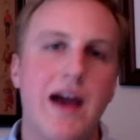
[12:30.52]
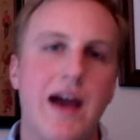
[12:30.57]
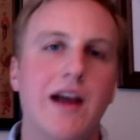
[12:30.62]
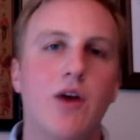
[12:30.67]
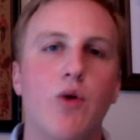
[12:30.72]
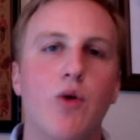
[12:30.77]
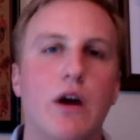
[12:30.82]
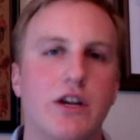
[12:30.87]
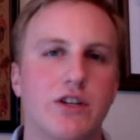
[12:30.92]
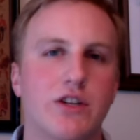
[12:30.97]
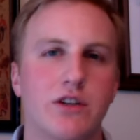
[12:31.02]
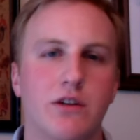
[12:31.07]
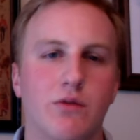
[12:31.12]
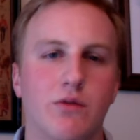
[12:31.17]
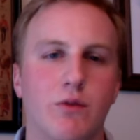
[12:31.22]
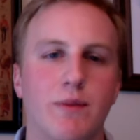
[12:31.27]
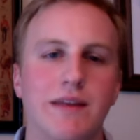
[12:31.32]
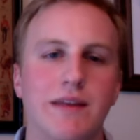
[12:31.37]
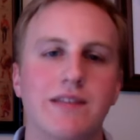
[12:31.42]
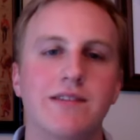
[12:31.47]
question
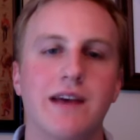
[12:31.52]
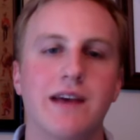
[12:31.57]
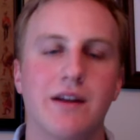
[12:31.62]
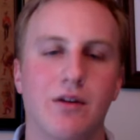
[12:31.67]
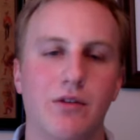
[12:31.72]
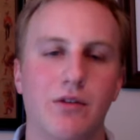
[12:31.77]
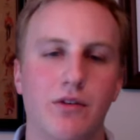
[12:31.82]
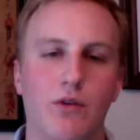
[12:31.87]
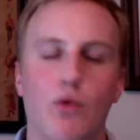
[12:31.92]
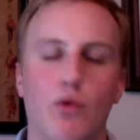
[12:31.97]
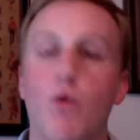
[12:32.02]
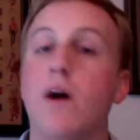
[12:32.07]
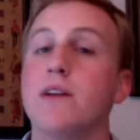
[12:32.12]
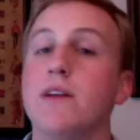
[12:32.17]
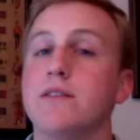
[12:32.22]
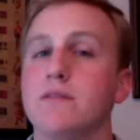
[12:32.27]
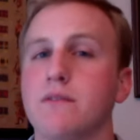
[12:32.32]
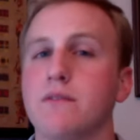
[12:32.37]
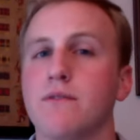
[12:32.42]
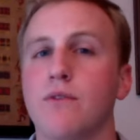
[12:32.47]
will be settled
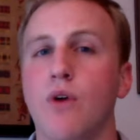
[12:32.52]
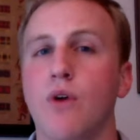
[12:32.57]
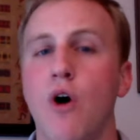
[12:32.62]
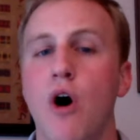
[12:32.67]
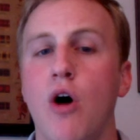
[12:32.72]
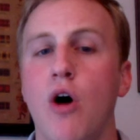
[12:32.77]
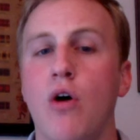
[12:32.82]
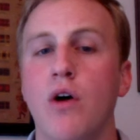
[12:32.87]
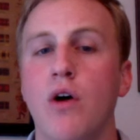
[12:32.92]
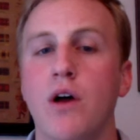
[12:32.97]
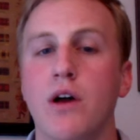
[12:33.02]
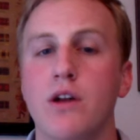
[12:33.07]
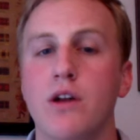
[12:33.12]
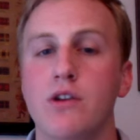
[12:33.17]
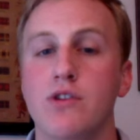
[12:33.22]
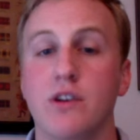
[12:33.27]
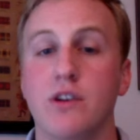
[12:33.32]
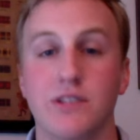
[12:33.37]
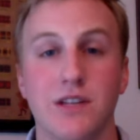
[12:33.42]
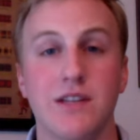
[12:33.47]
once and for all
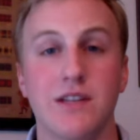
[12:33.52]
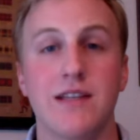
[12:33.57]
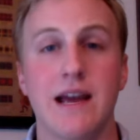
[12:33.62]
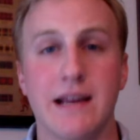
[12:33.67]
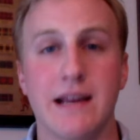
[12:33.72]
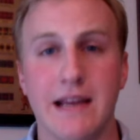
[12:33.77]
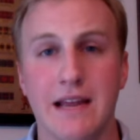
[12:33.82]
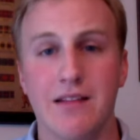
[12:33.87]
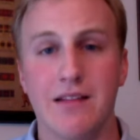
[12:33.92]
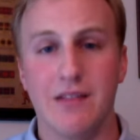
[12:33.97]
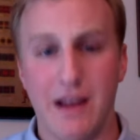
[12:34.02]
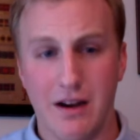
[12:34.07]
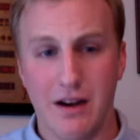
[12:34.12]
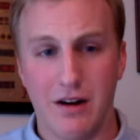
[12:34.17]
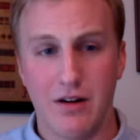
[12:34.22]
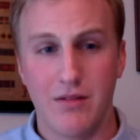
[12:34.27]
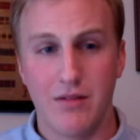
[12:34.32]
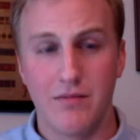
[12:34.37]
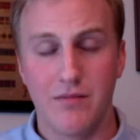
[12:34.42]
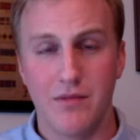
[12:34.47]
just a decade
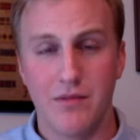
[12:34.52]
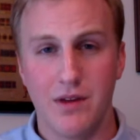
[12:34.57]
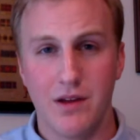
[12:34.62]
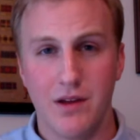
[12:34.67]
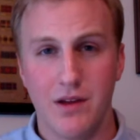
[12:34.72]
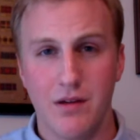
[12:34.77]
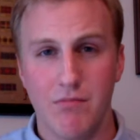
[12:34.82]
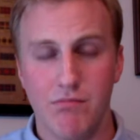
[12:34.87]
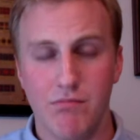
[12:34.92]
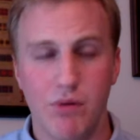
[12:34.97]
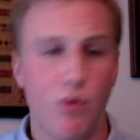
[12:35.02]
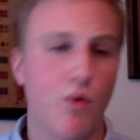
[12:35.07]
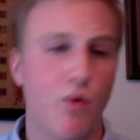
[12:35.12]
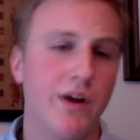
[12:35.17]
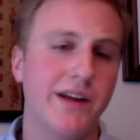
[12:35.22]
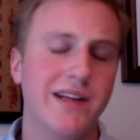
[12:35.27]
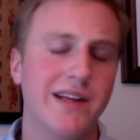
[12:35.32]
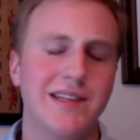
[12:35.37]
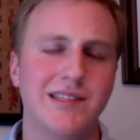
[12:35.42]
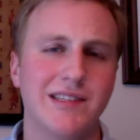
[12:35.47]
later. But
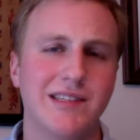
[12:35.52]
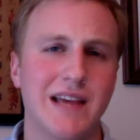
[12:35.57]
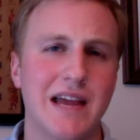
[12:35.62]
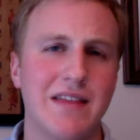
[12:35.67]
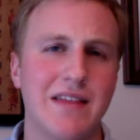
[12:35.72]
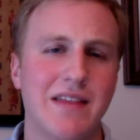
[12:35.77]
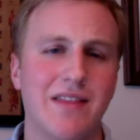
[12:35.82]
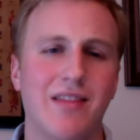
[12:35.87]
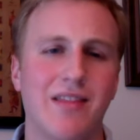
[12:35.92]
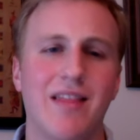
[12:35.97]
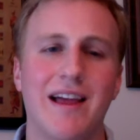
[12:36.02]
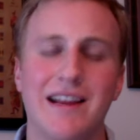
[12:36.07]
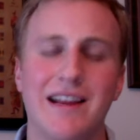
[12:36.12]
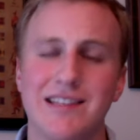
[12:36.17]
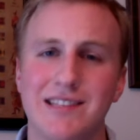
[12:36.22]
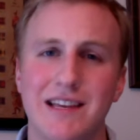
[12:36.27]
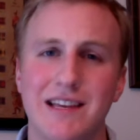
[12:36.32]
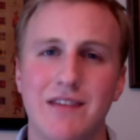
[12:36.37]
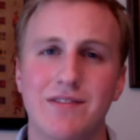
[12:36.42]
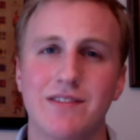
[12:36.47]
one can say that the
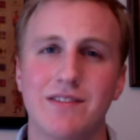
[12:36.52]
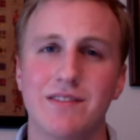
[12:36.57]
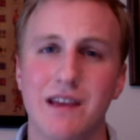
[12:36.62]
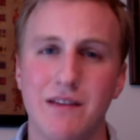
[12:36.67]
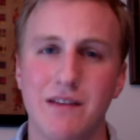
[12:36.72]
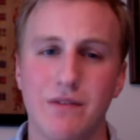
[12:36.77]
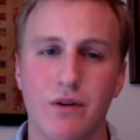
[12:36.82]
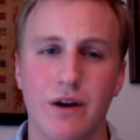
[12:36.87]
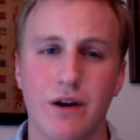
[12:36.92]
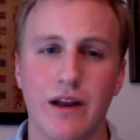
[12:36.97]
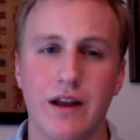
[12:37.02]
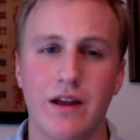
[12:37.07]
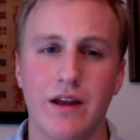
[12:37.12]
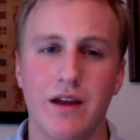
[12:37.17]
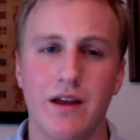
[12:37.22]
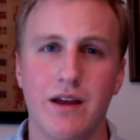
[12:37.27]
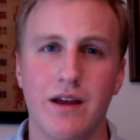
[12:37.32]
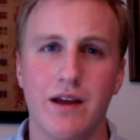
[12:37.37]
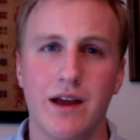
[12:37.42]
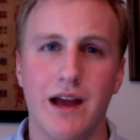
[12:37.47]
legacy of slavery
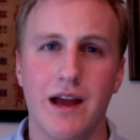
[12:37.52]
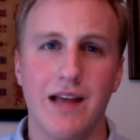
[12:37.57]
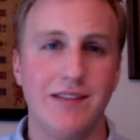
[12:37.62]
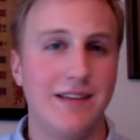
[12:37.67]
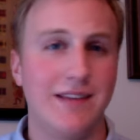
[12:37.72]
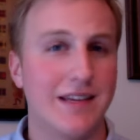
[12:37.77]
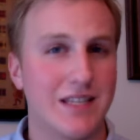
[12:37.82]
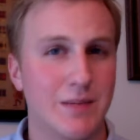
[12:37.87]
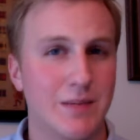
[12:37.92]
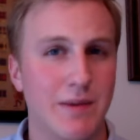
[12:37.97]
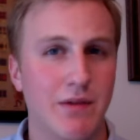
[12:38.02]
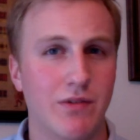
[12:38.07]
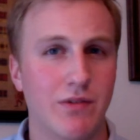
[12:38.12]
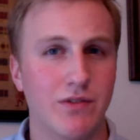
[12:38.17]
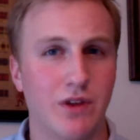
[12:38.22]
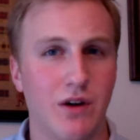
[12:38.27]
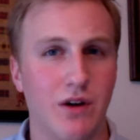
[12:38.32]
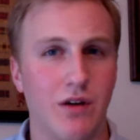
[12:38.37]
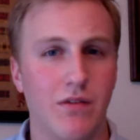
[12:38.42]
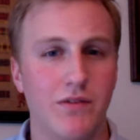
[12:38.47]
has yet to be
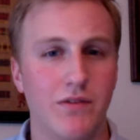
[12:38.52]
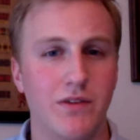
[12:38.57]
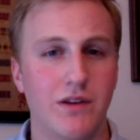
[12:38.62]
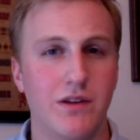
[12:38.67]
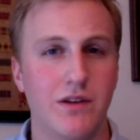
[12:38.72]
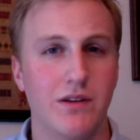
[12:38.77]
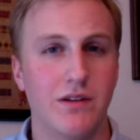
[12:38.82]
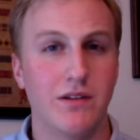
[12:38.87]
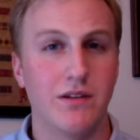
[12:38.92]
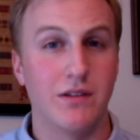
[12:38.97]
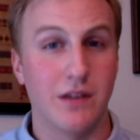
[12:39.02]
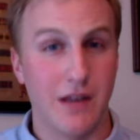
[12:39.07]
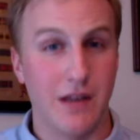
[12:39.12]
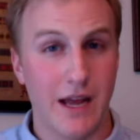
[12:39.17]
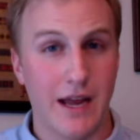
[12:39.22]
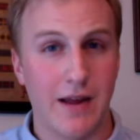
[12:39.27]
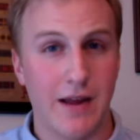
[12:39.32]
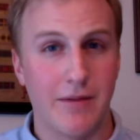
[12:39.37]
resolved today."